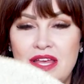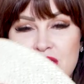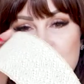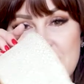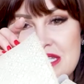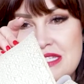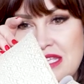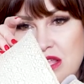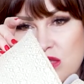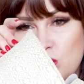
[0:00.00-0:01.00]
You can
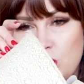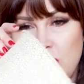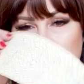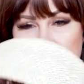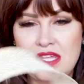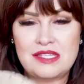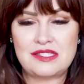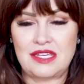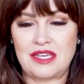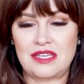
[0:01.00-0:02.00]
see through it.
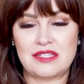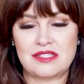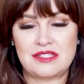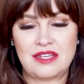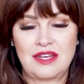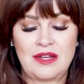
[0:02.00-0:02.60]
This is